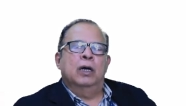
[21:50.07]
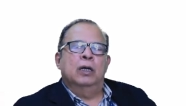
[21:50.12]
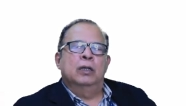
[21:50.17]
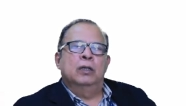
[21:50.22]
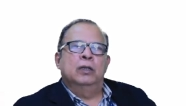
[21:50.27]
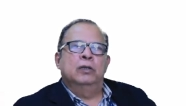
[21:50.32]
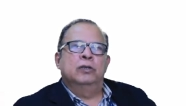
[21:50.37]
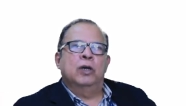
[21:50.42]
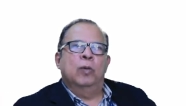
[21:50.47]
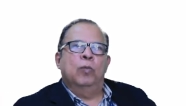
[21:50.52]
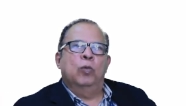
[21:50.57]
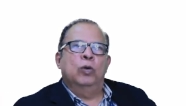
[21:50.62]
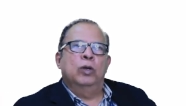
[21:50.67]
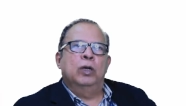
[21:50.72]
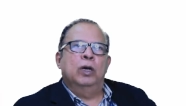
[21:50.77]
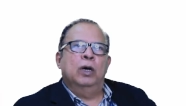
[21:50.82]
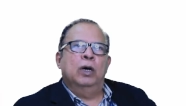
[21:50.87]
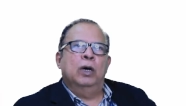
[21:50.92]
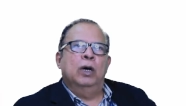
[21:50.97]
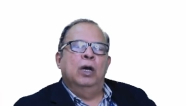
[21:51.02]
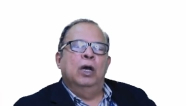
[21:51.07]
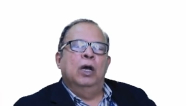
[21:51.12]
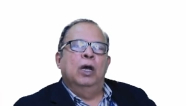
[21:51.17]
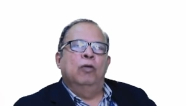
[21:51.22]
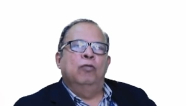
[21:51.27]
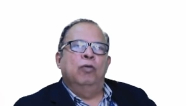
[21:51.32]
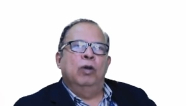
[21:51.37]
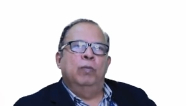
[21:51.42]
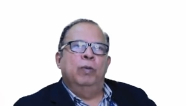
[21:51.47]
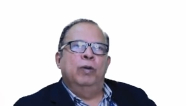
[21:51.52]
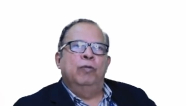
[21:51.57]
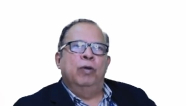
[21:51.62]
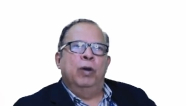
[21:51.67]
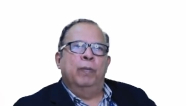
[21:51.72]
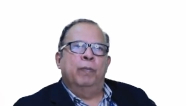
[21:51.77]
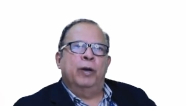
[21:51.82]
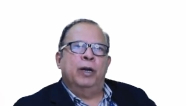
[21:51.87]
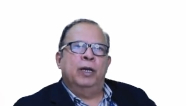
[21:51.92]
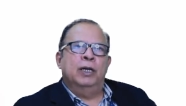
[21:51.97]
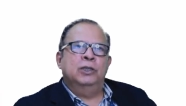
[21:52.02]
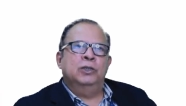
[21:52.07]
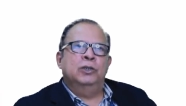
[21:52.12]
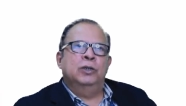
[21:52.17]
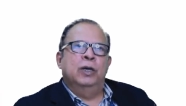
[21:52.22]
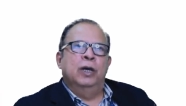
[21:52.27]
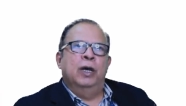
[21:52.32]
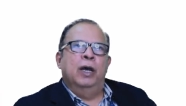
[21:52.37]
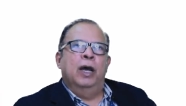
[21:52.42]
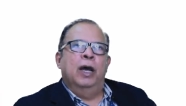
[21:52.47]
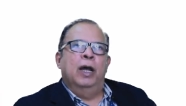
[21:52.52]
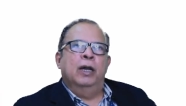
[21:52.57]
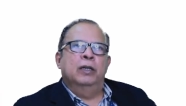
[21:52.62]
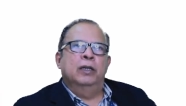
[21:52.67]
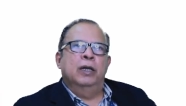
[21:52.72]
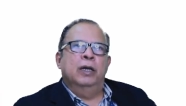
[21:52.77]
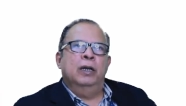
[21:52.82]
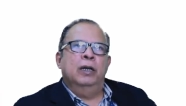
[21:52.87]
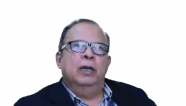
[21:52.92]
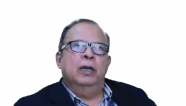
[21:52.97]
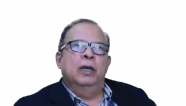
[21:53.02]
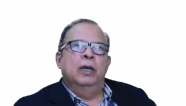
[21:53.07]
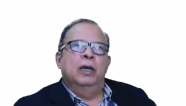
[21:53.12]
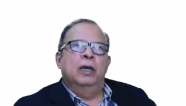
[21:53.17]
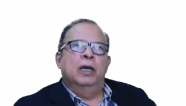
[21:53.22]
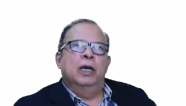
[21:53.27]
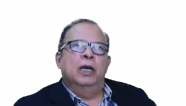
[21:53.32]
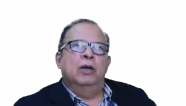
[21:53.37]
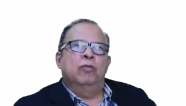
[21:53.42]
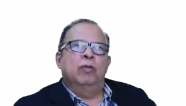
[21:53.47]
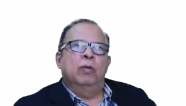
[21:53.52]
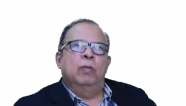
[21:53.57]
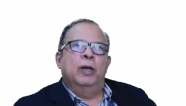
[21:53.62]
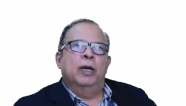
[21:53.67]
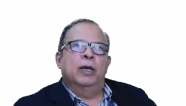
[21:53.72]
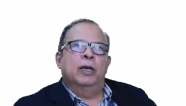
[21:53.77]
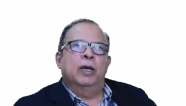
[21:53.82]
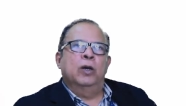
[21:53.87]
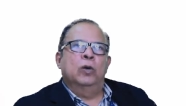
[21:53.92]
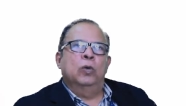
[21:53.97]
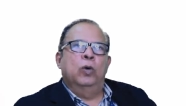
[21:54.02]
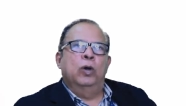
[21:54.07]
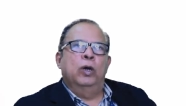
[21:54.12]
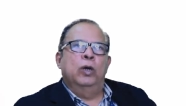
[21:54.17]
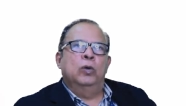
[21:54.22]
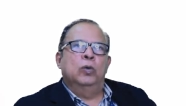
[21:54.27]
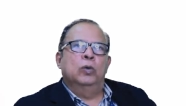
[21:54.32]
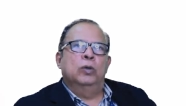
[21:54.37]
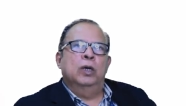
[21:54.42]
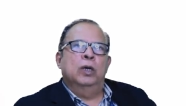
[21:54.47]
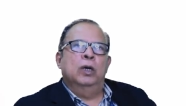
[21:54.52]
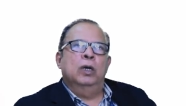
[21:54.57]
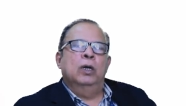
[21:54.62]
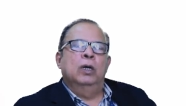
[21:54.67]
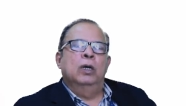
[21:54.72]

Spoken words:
this ammonia will be vaporized, and then it will be again going to the